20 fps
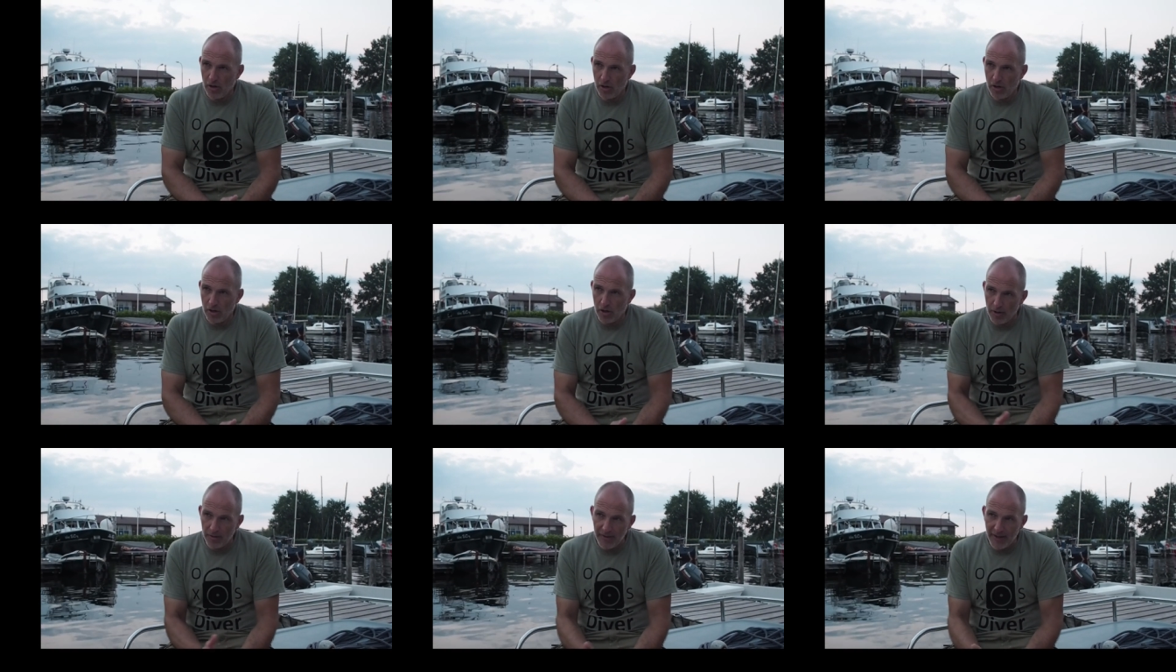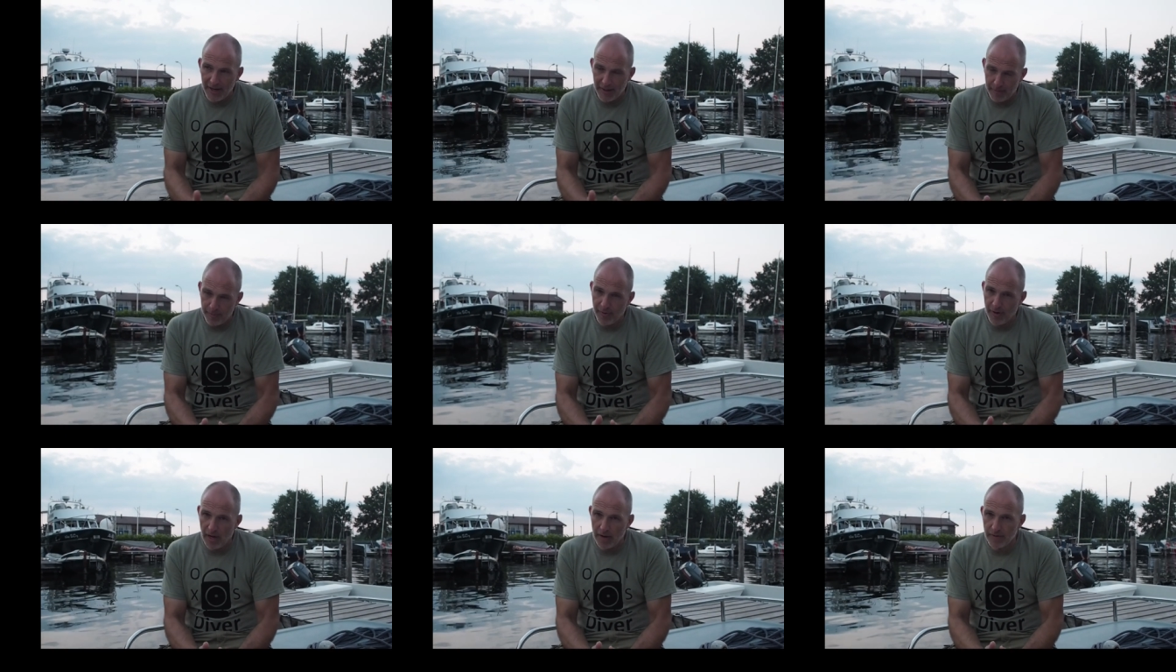on that
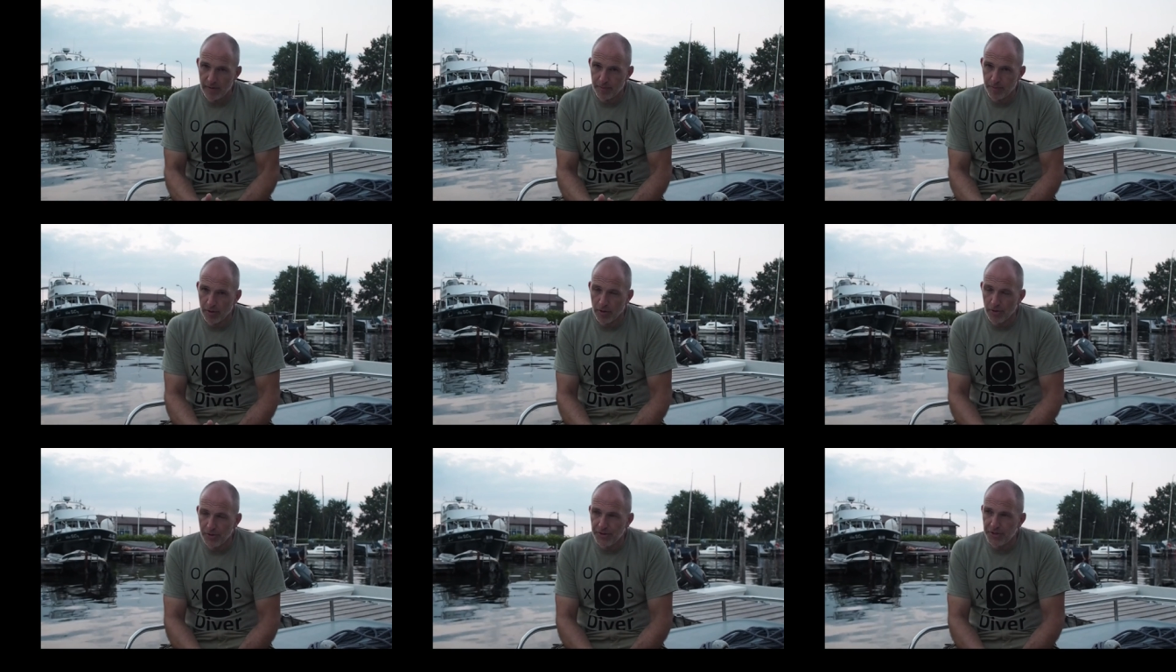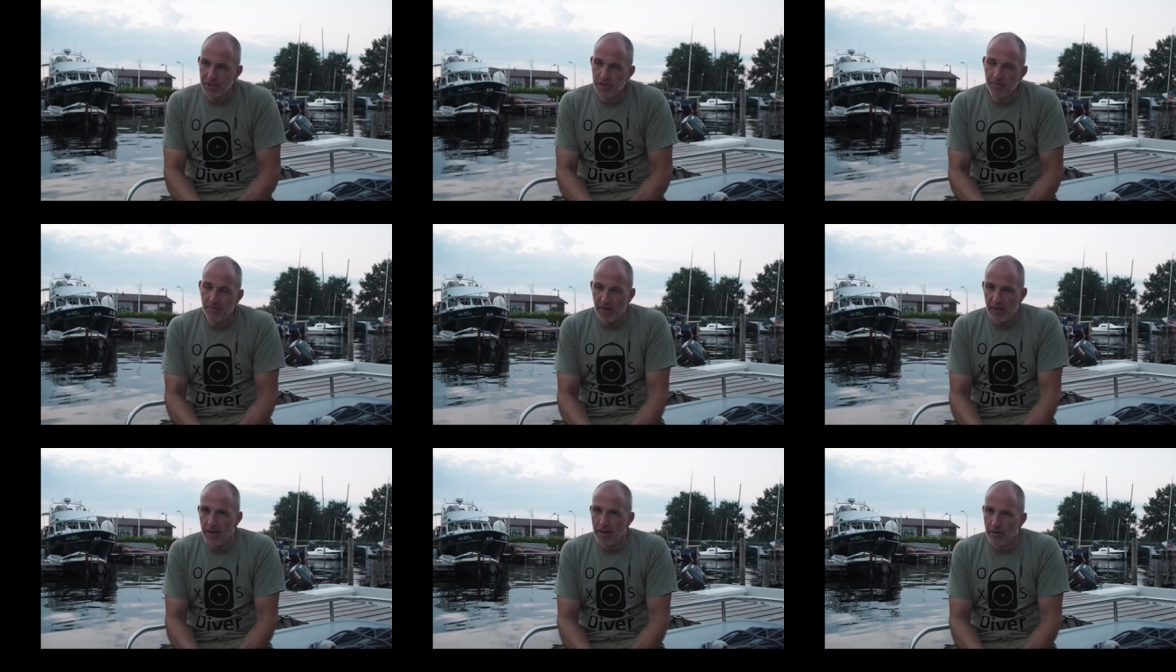private boat,
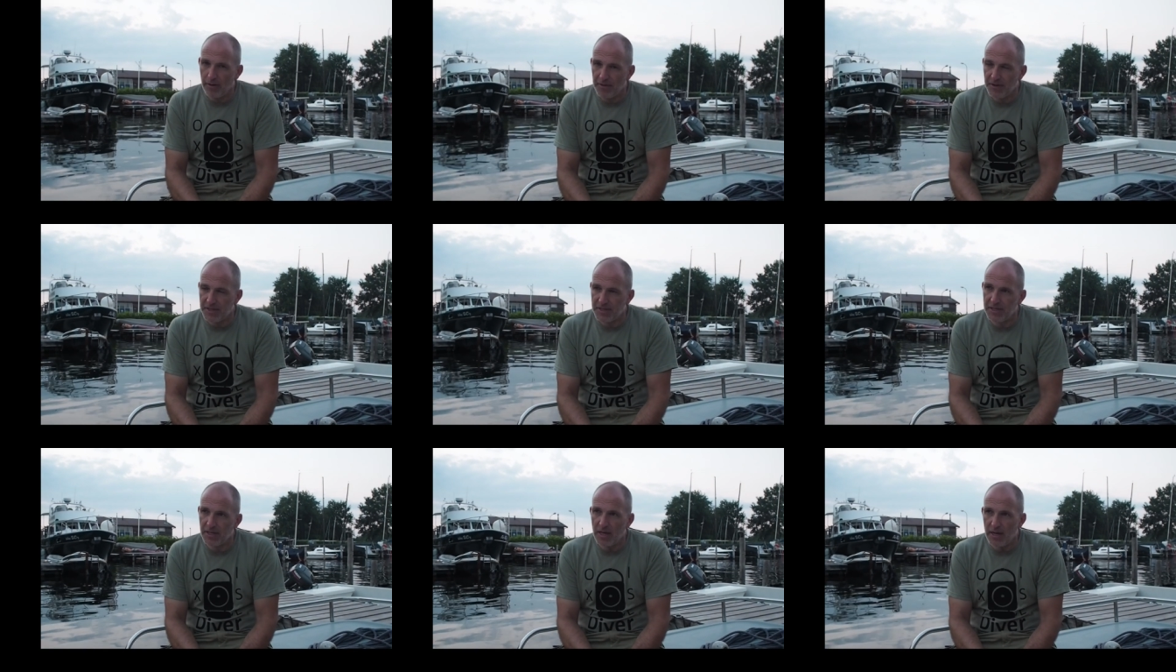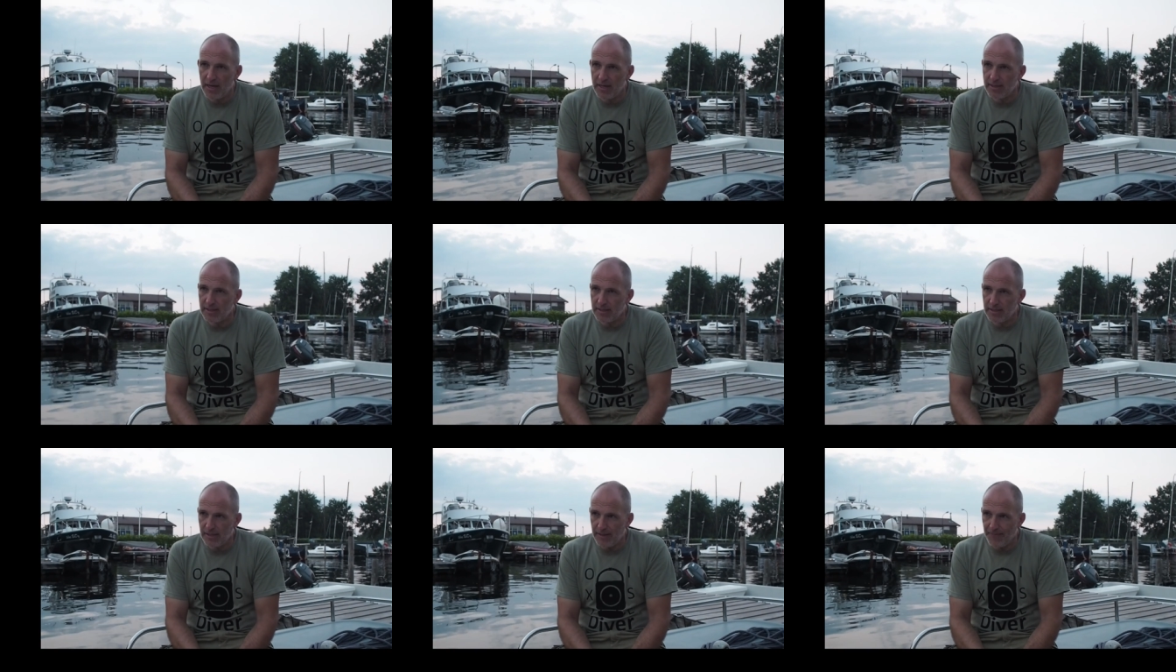depending on the
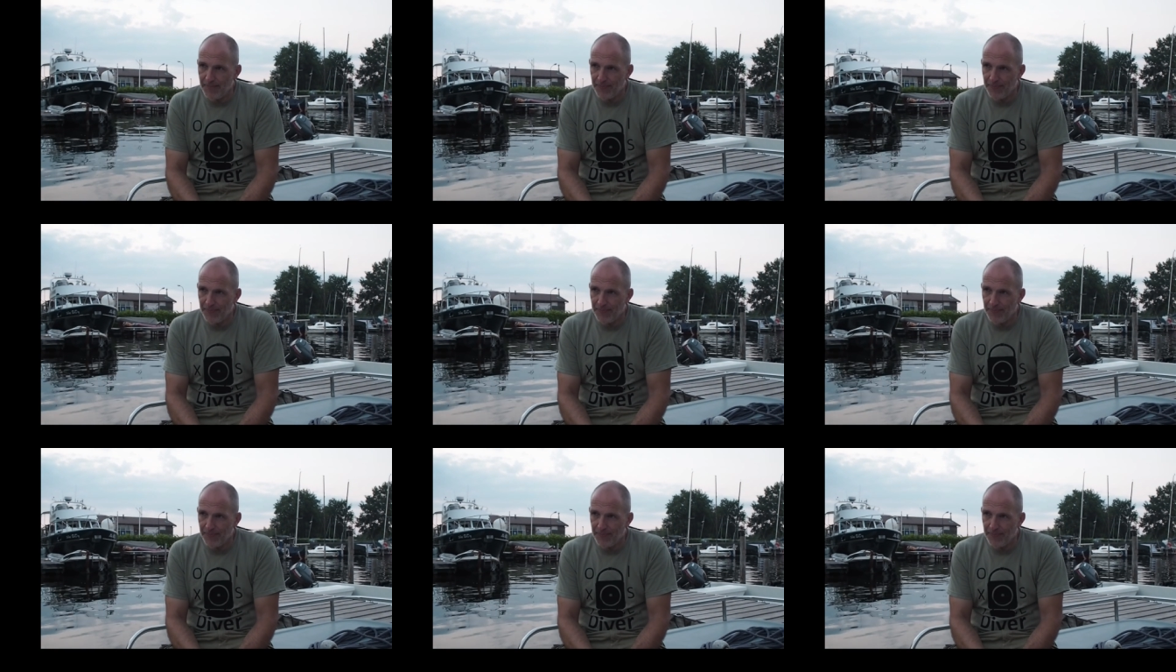size,